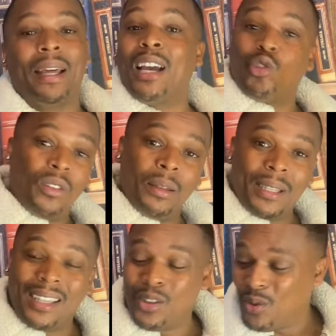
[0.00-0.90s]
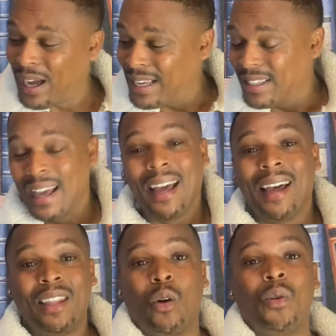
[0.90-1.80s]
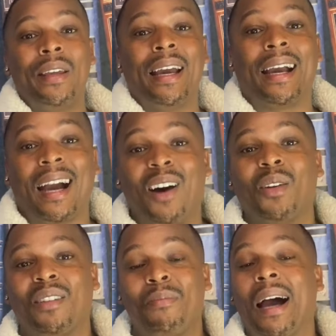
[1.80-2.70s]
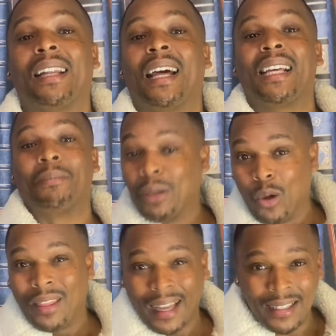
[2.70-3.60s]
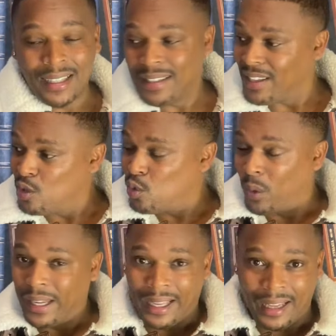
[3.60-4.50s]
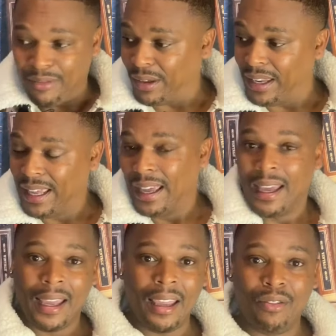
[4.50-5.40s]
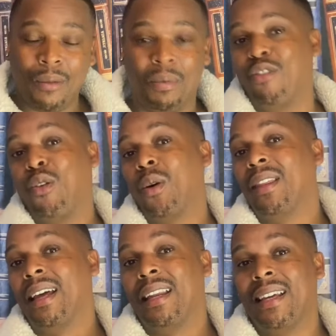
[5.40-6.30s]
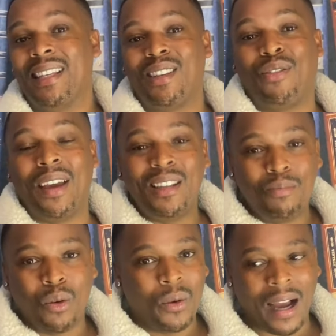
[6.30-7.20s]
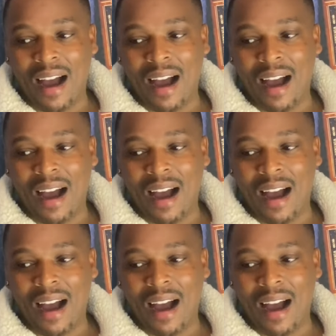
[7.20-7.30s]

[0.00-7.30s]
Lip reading: And actually, let me tell you guys, the only account of mine that has been authentic since 2011, even before then, is Facebook.